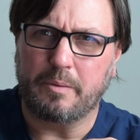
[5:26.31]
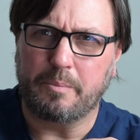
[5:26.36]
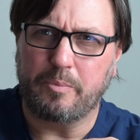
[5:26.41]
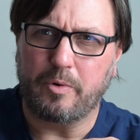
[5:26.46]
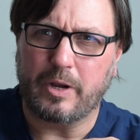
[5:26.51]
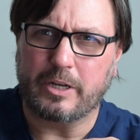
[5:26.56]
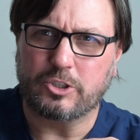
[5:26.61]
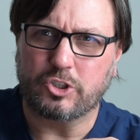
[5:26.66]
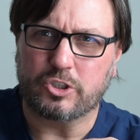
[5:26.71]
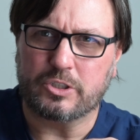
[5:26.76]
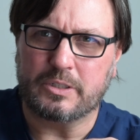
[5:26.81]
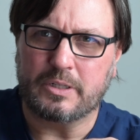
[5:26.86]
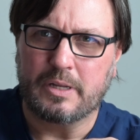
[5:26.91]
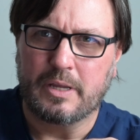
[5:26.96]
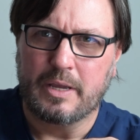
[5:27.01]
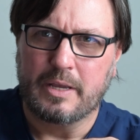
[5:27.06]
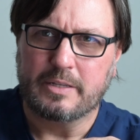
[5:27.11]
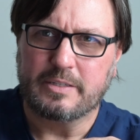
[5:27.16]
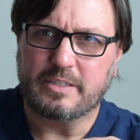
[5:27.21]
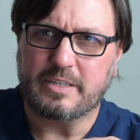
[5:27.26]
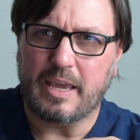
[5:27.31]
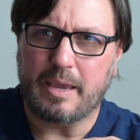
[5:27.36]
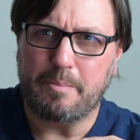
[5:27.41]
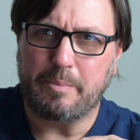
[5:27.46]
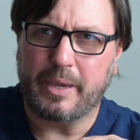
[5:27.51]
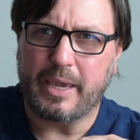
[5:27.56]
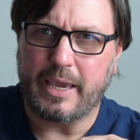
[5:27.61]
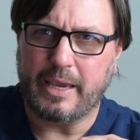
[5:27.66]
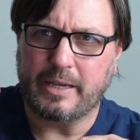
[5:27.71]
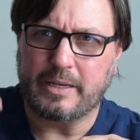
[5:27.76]
impression,
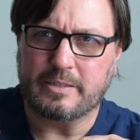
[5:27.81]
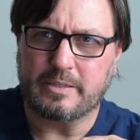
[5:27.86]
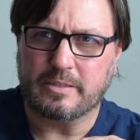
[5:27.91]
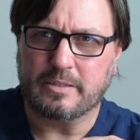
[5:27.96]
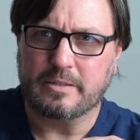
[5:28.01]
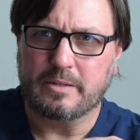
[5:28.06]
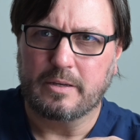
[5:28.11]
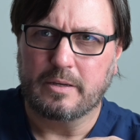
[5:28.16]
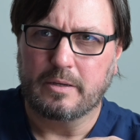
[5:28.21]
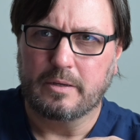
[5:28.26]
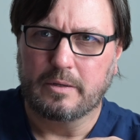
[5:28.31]
same case,